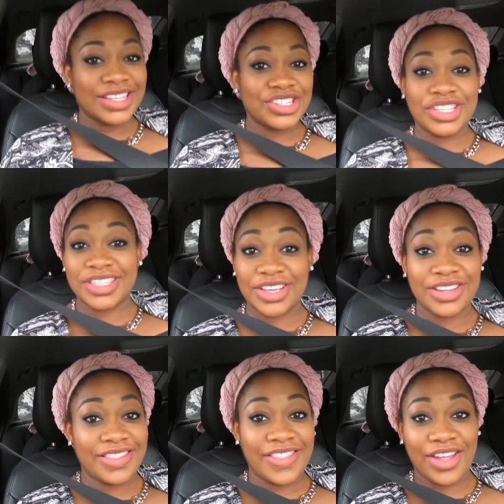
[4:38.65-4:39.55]
She's still
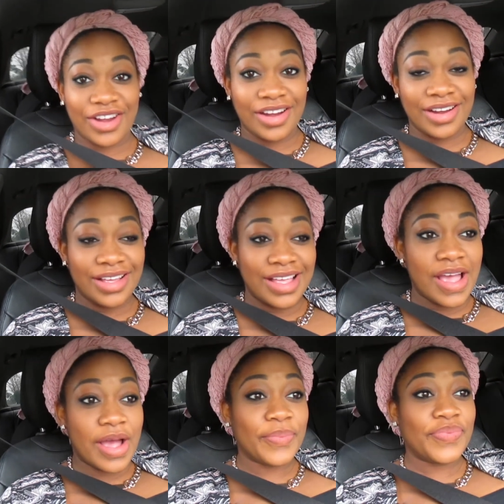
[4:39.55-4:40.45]
in there.
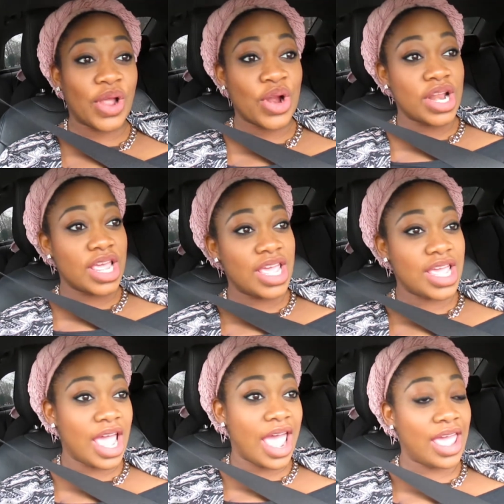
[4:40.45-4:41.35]
I'm
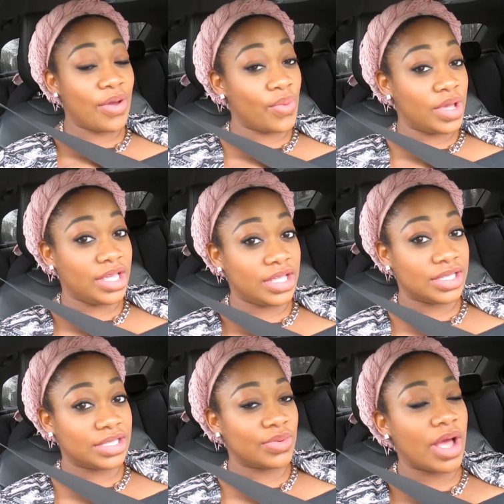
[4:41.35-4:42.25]
38 weeks.
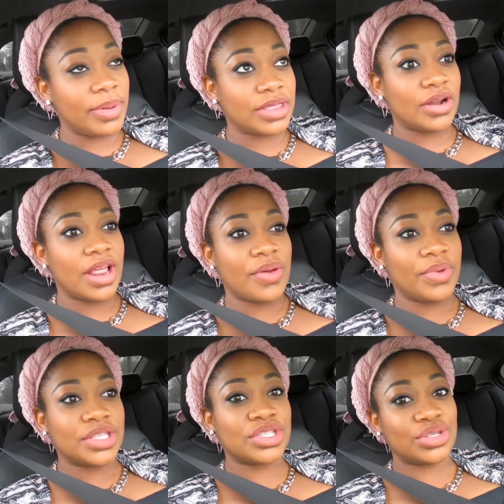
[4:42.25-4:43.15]
Well, I'll be 38
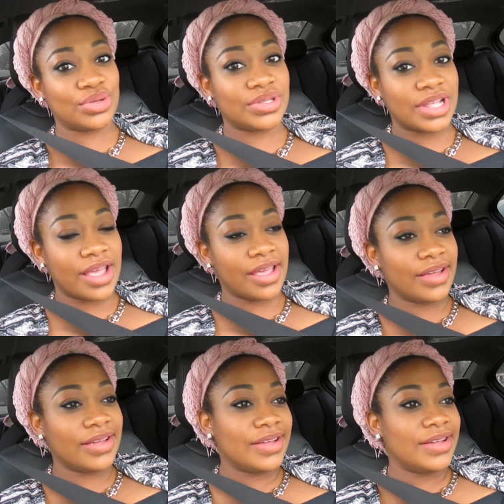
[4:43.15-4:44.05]
weeks Tuesday.
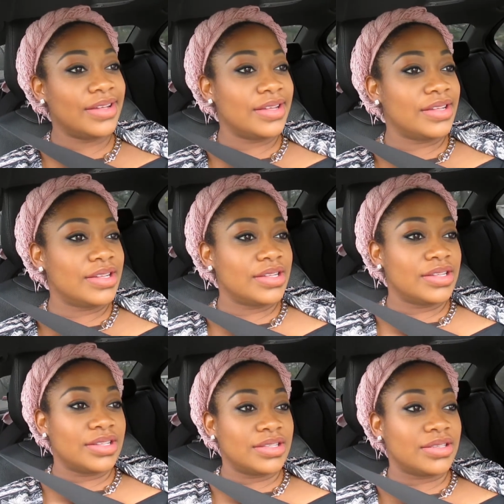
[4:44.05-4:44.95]

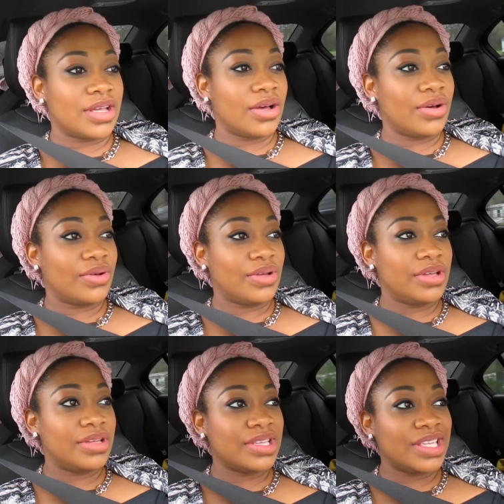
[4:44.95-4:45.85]
So,
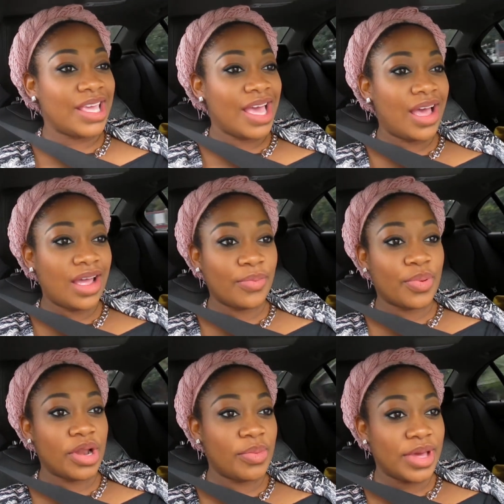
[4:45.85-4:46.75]
yeah, I'm
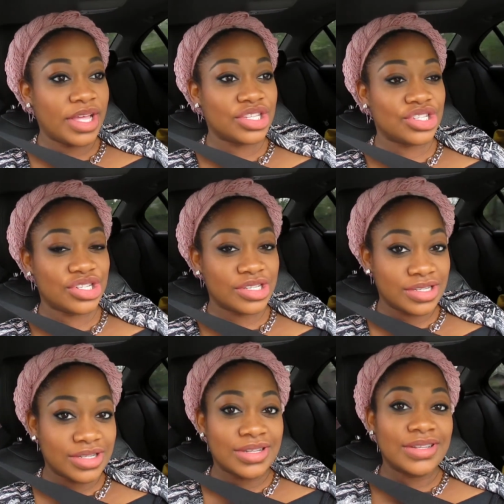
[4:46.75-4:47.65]
pretty much
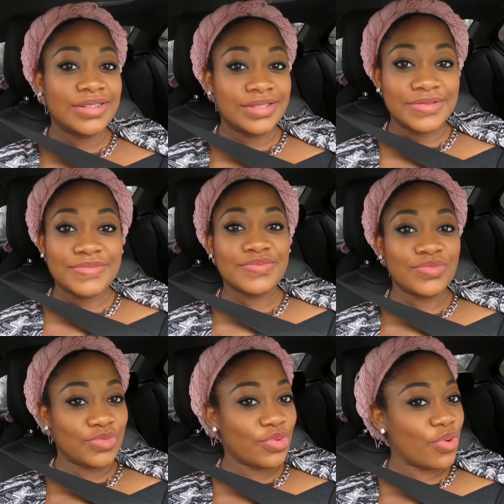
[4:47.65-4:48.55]

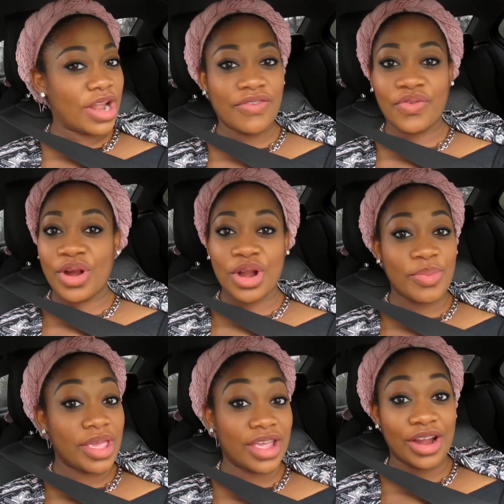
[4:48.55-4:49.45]
ready for her to
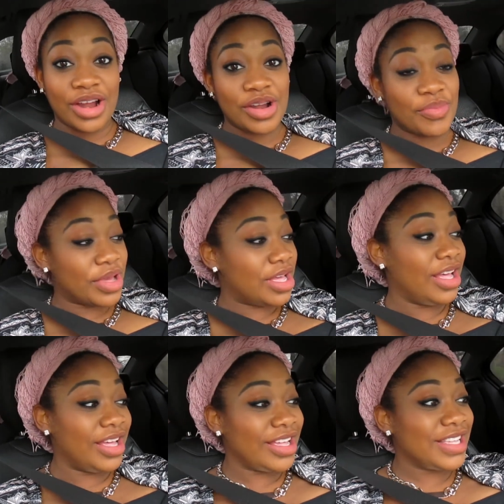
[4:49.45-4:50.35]
be here
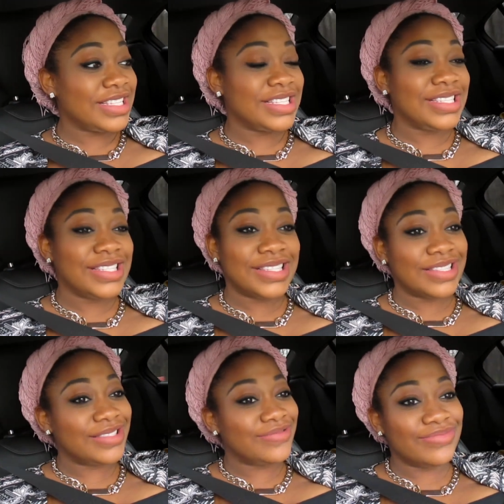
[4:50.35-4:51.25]
because,
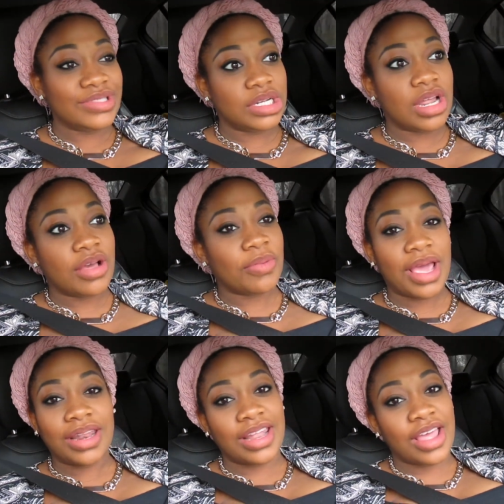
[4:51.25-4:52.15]
you know, I'm
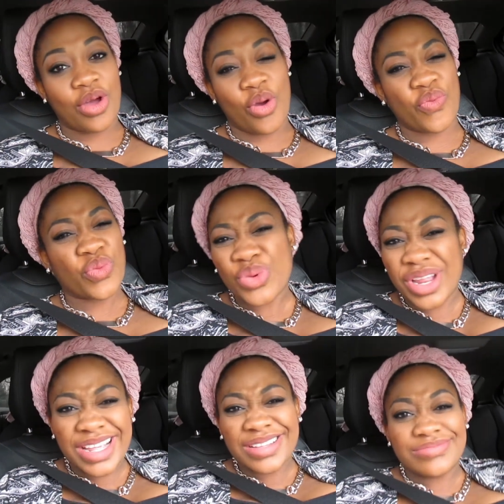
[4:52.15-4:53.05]
kind of like over
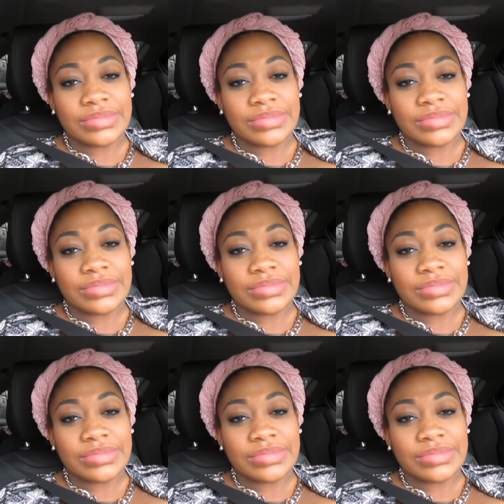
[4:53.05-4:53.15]
it.